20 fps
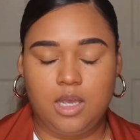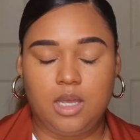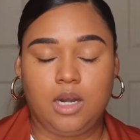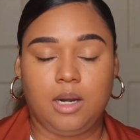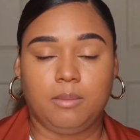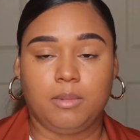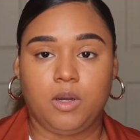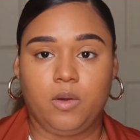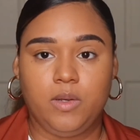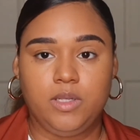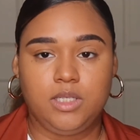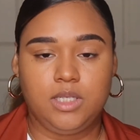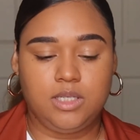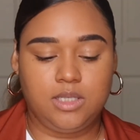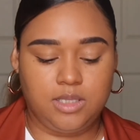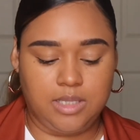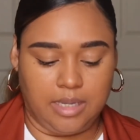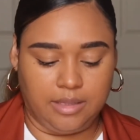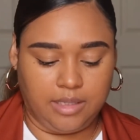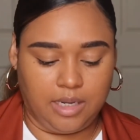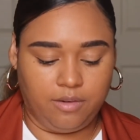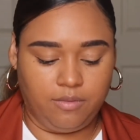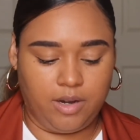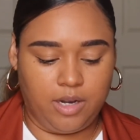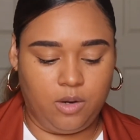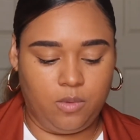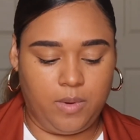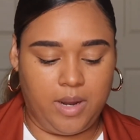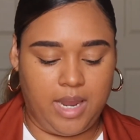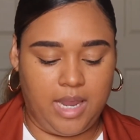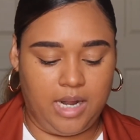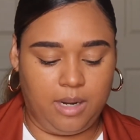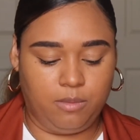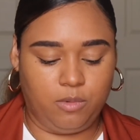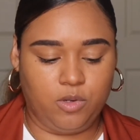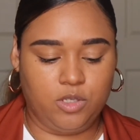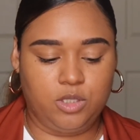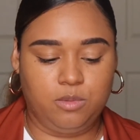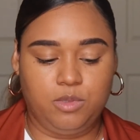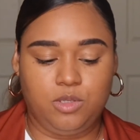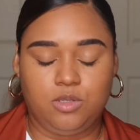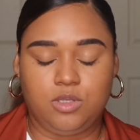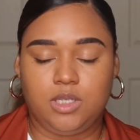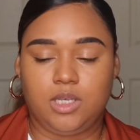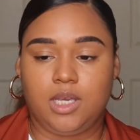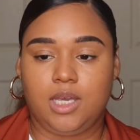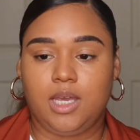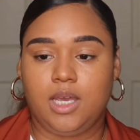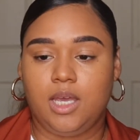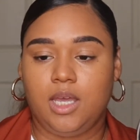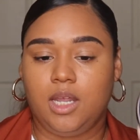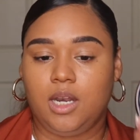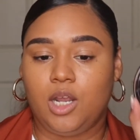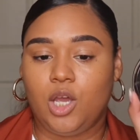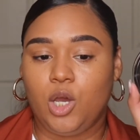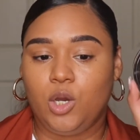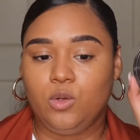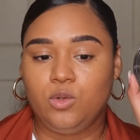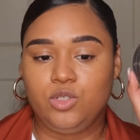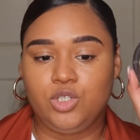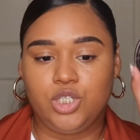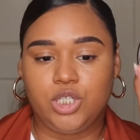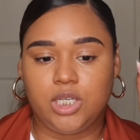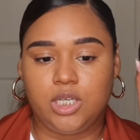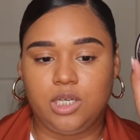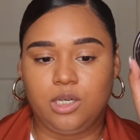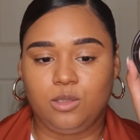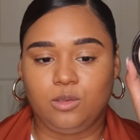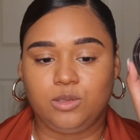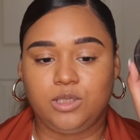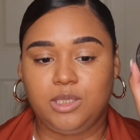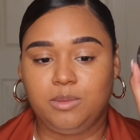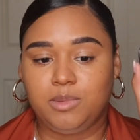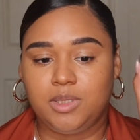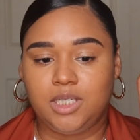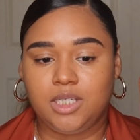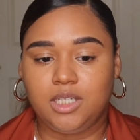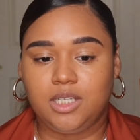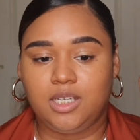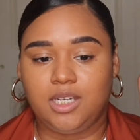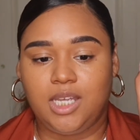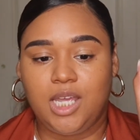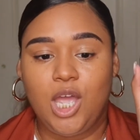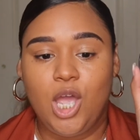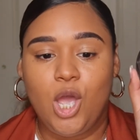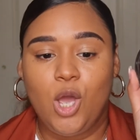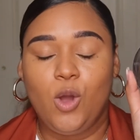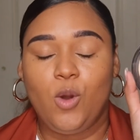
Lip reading: And I'm going to set that right away, and I'm going to be using an OG, oldie but a goodie,